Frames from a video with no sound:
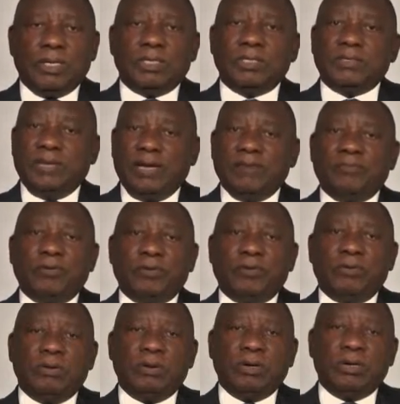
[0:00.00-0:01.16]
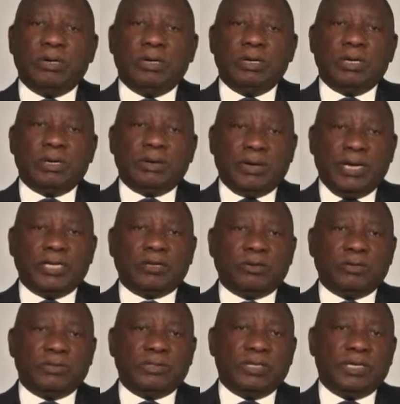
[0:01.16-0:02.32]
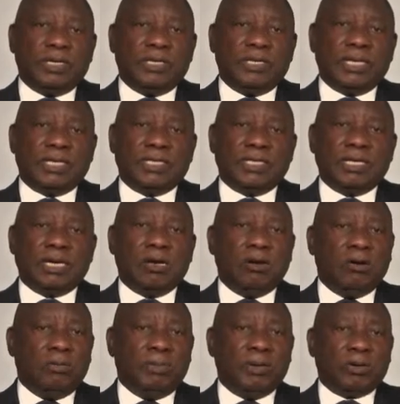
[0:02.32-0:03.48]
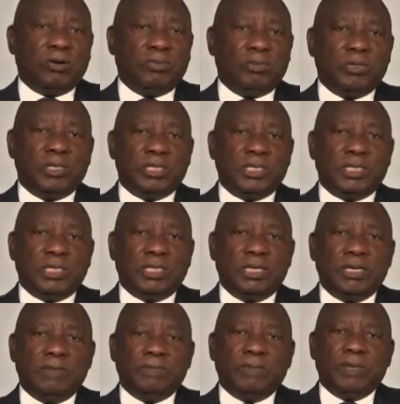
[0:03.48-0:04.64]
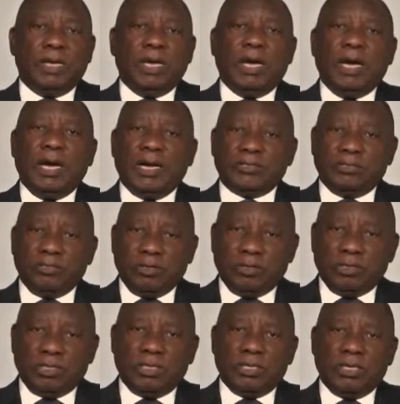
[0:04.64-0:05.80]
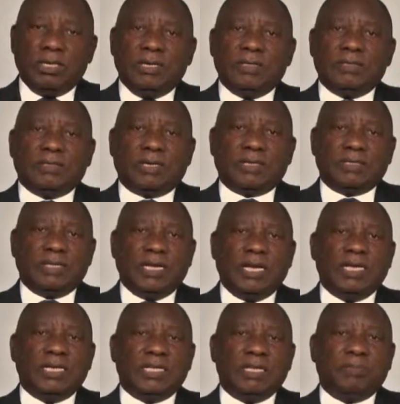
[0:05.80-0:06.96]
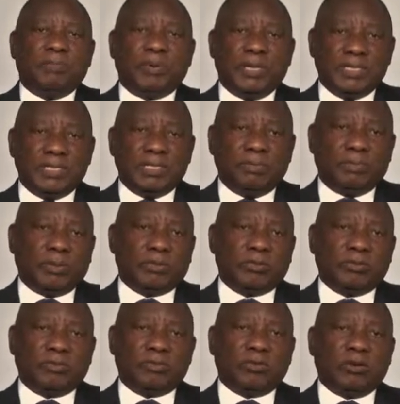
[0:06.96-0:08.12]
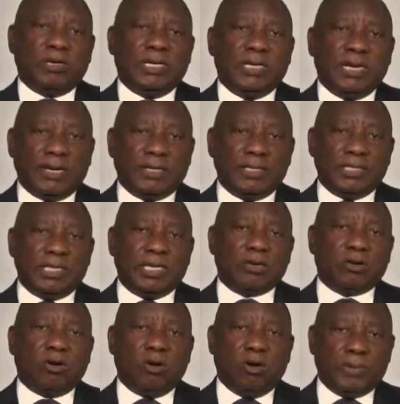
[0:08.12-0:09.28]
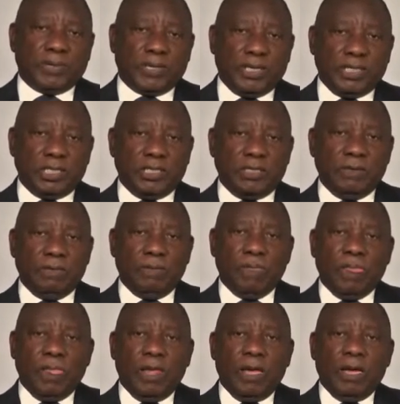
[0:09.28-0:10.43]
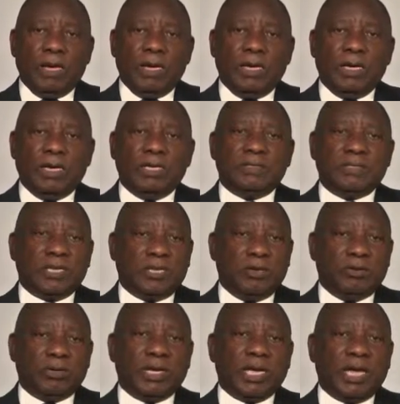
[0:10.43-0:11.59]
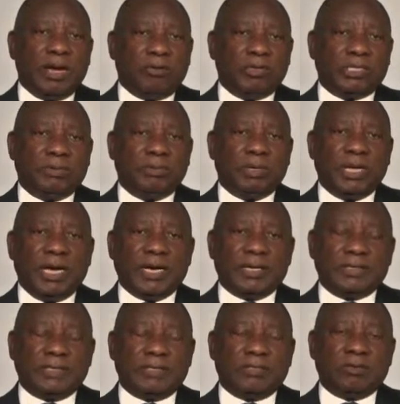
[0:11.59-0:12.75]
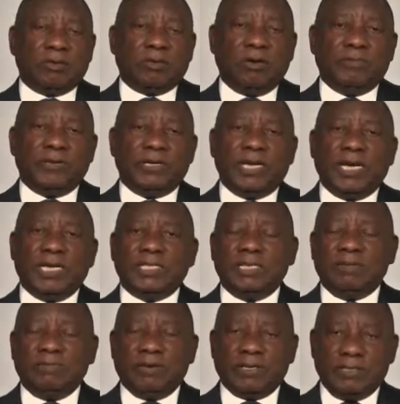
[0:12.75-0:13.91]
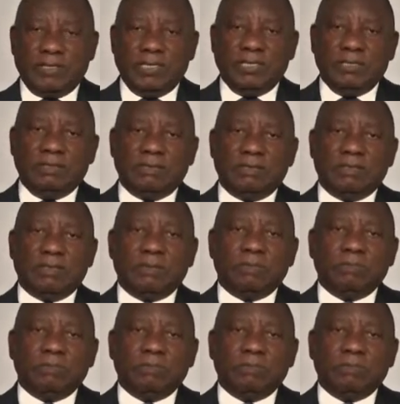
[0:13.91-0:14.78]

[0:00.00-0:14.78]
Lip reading: It is therefore a great concern that the global community has not sustained the principles of solidarity and cooperation in securing equitable access to COVID-19 vaccines.